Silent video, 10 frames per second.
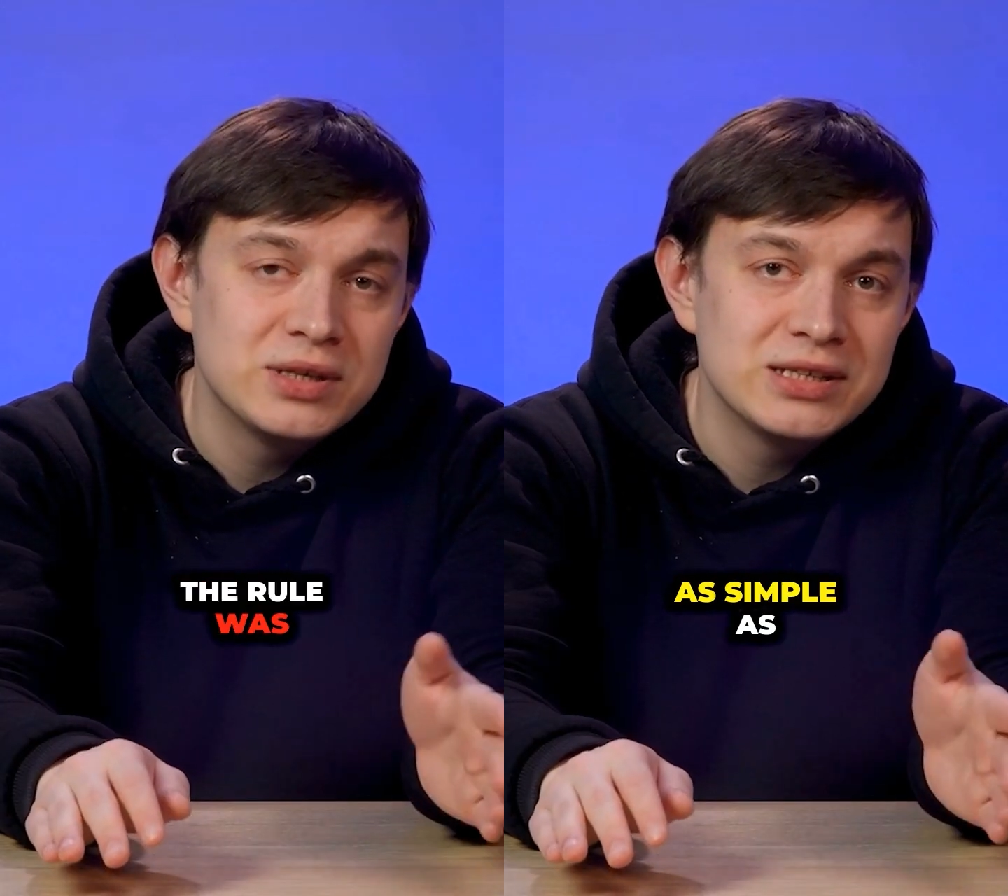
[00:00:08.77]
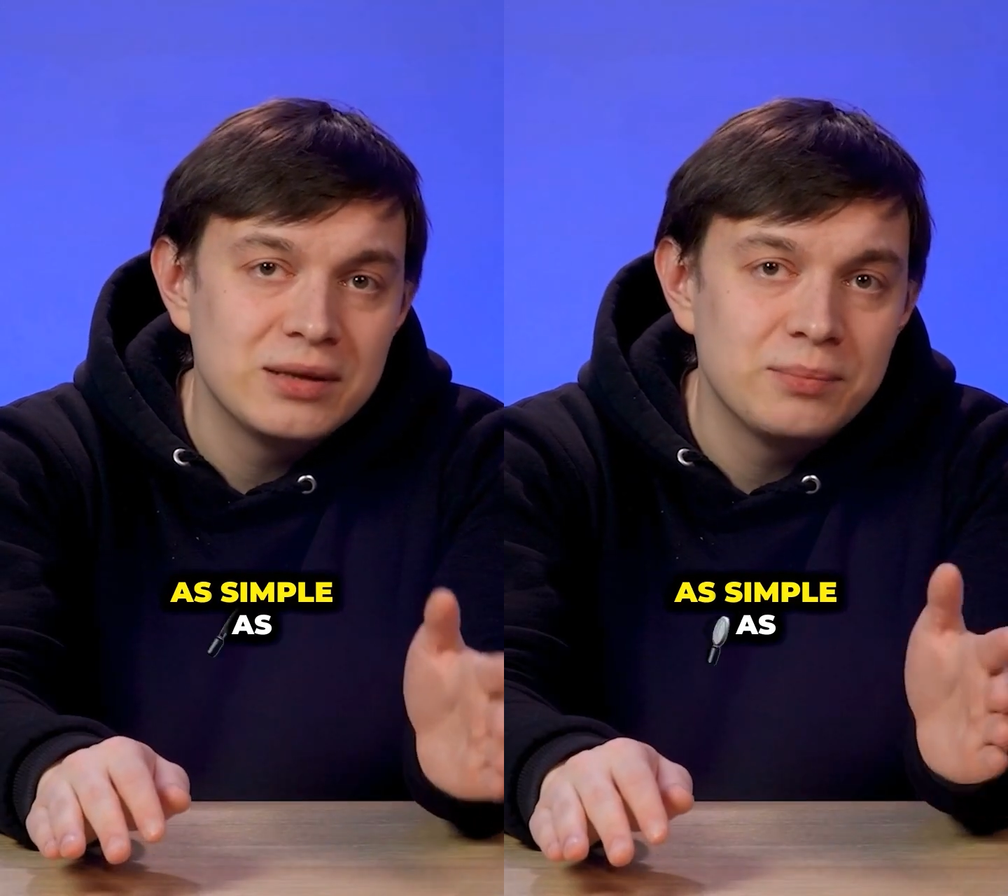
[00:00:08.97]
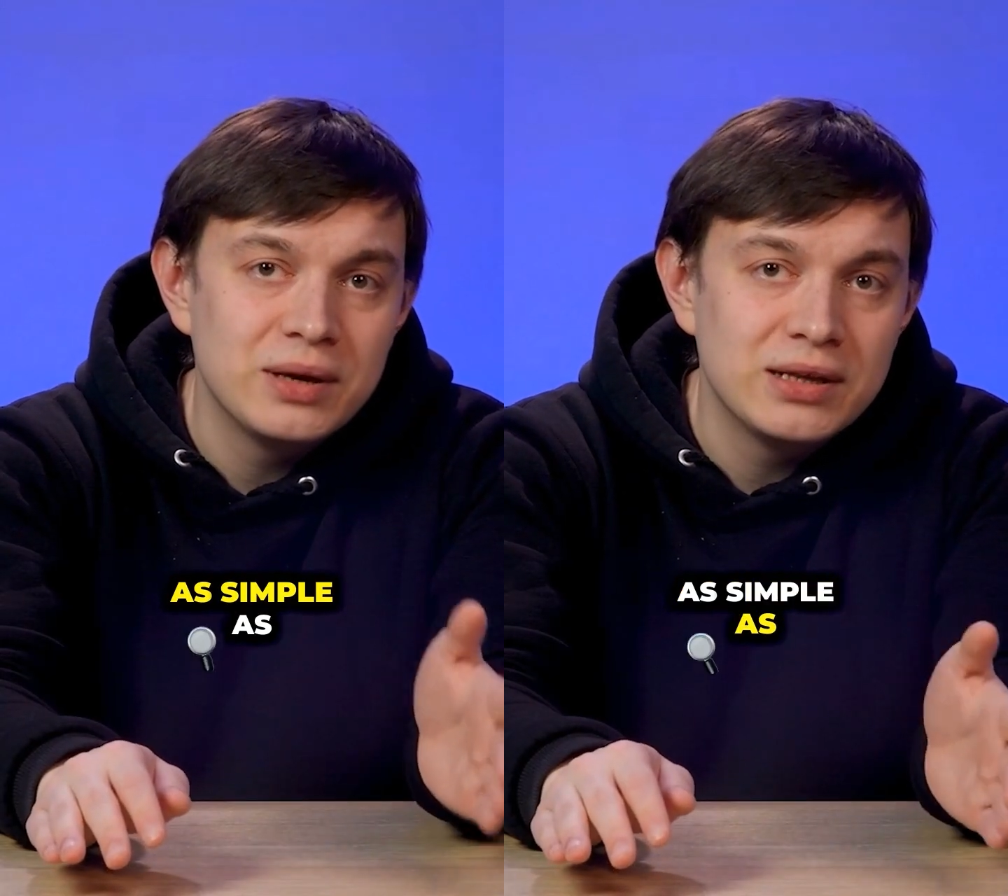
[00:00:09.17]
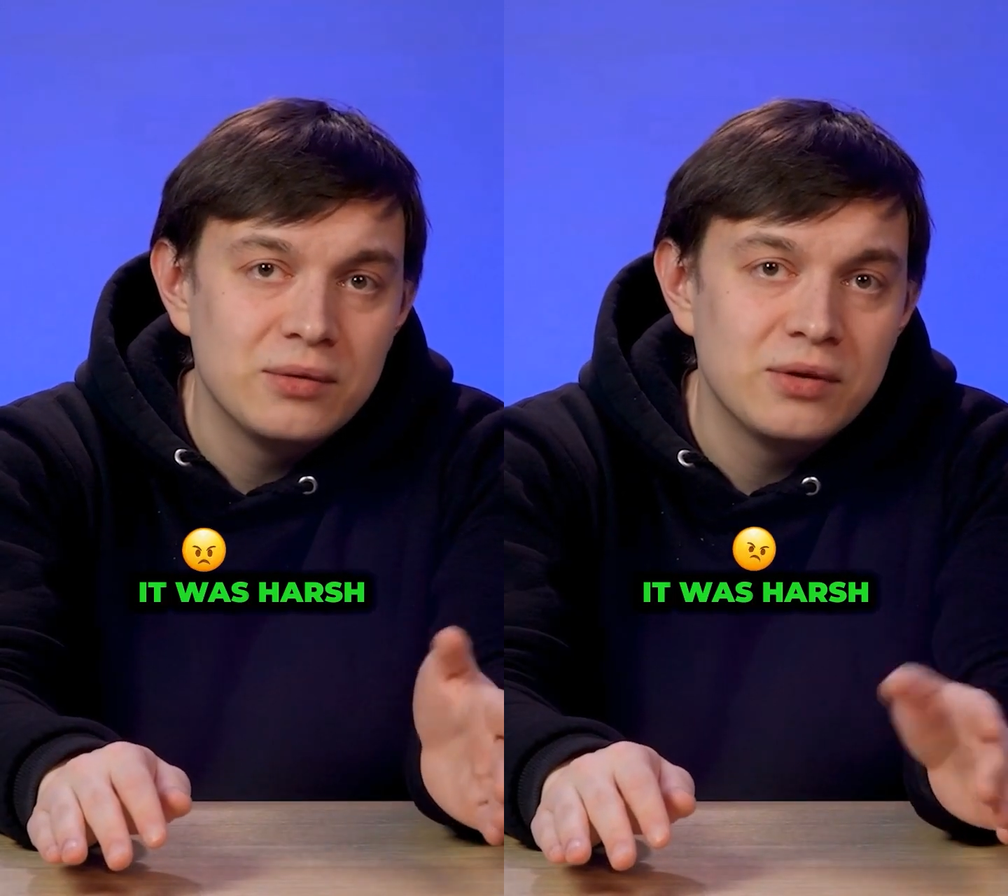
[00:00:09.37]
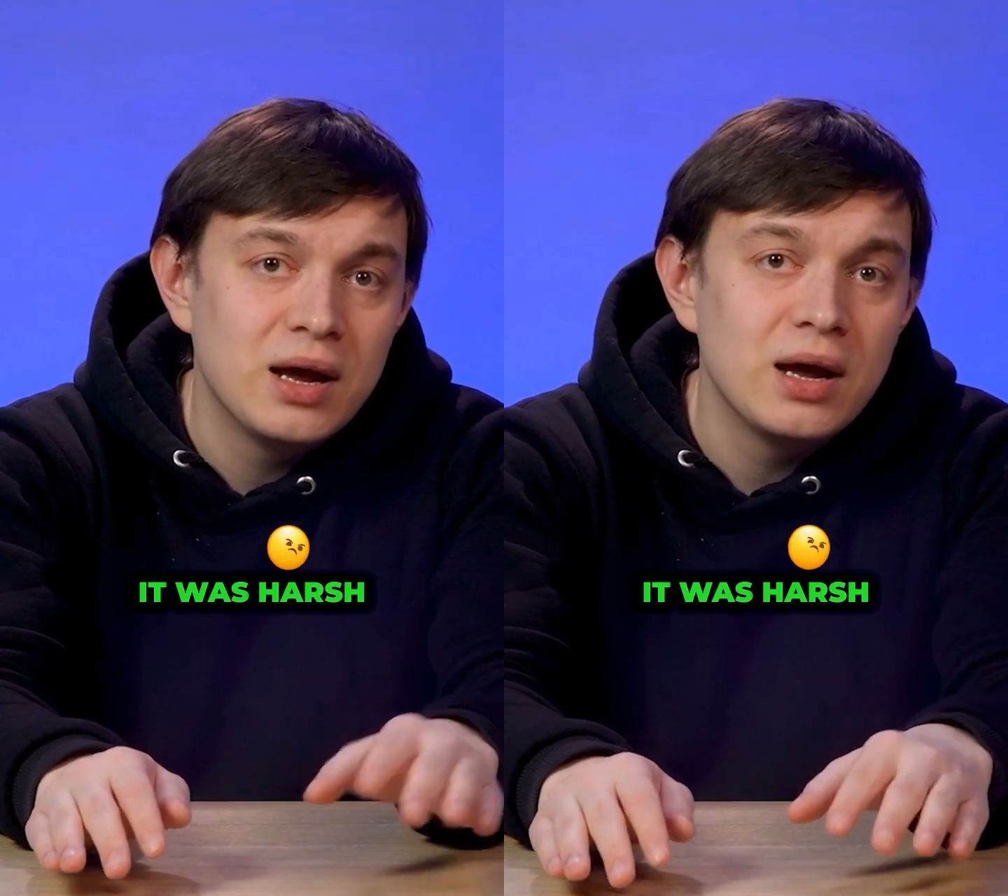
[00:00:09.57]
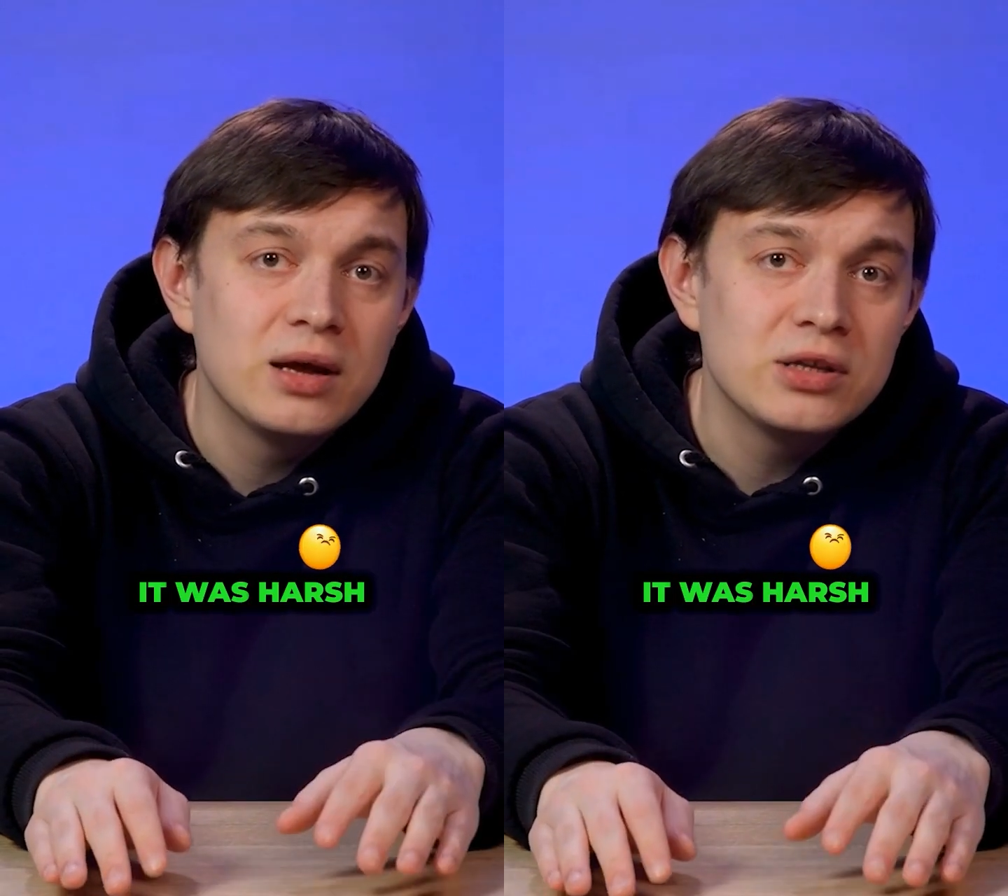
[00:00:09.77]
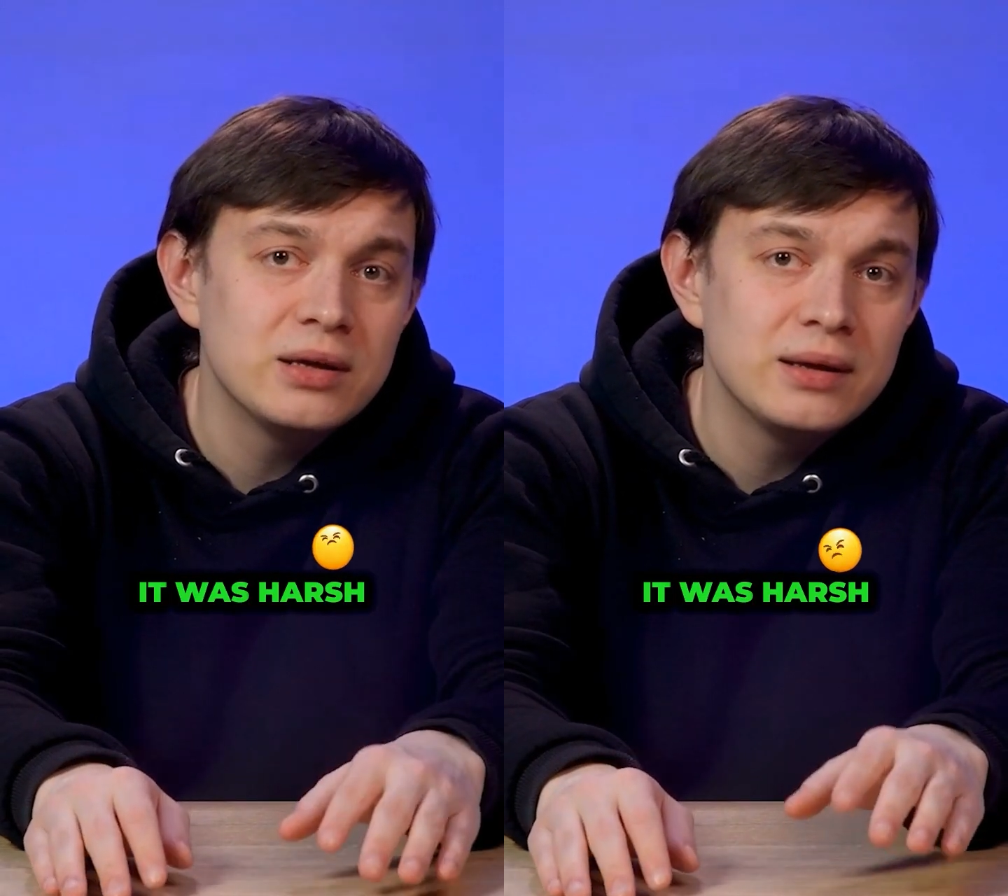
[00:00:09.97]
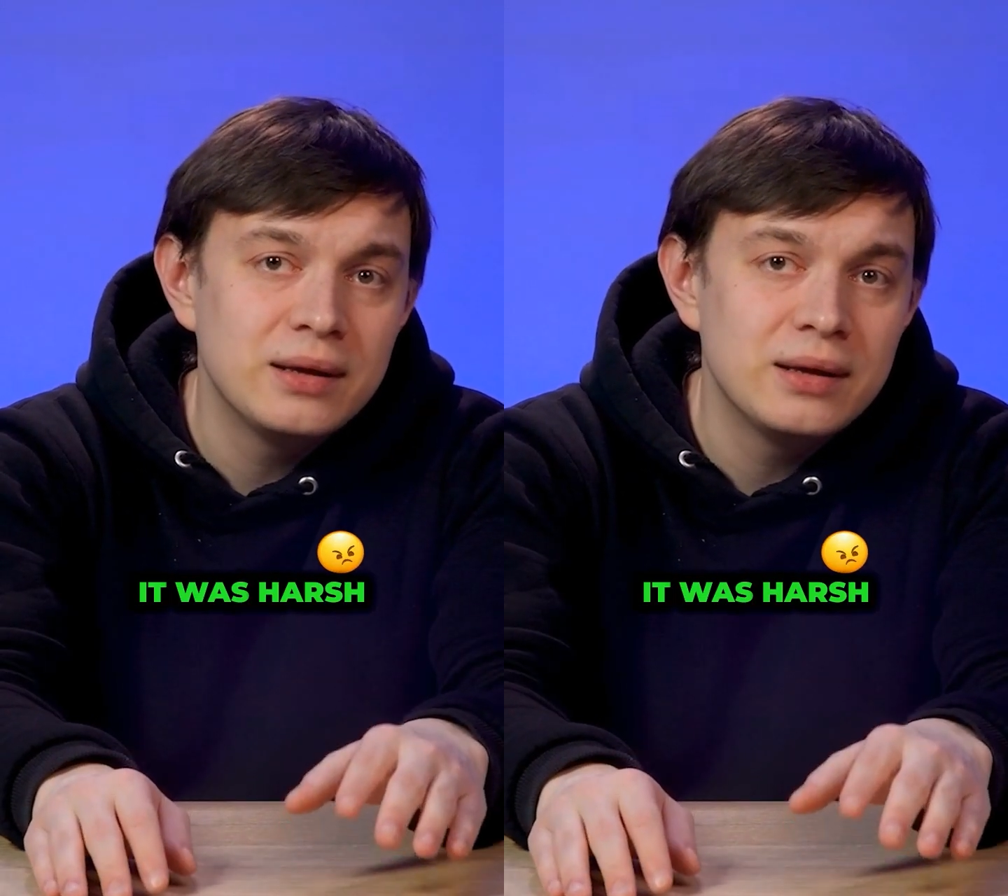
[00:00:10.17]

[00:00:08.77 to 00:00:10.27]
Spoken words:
as simple as it was harsh.